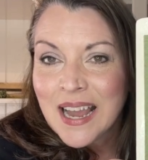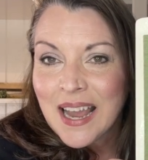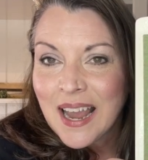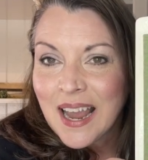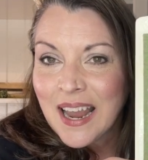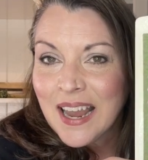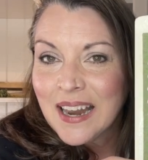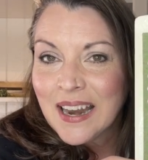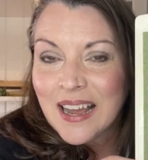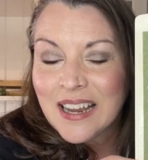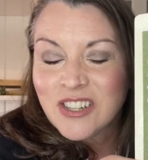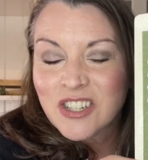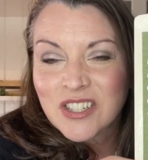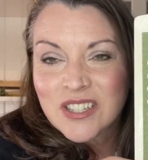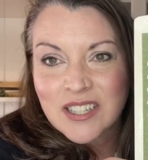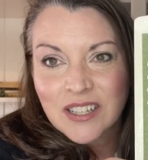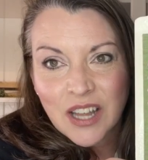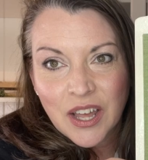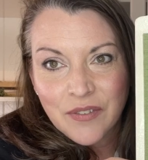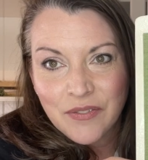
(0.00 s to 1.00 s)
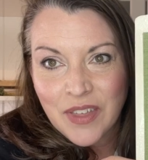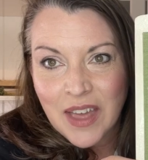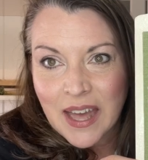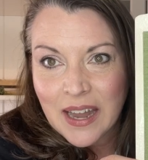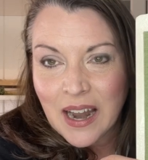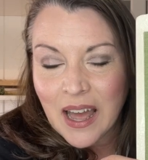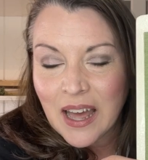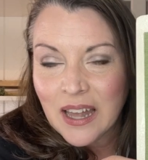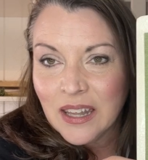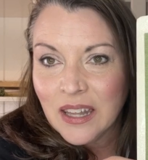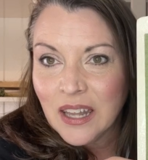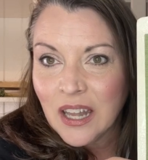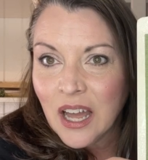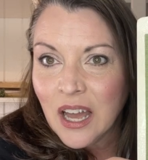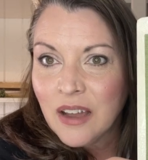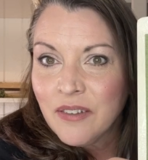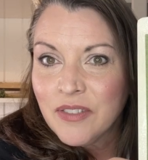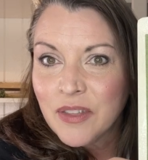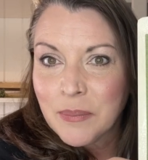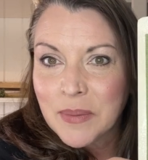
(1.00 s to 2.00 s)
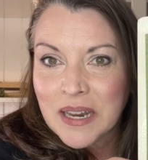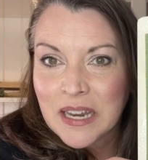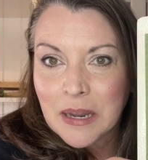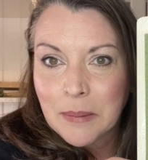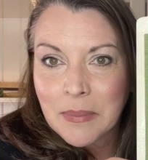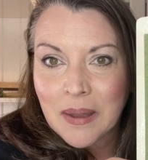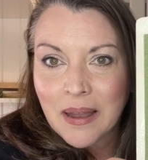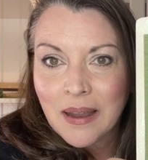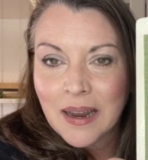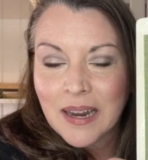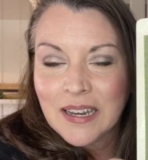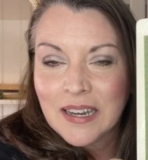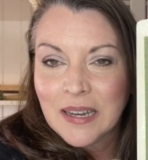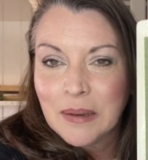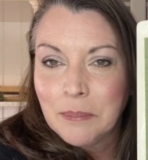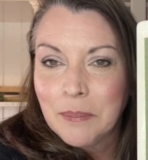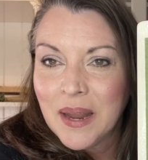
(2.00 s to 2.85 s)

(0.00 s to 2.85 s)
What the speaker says: And I just love that. I love the meaning behind it.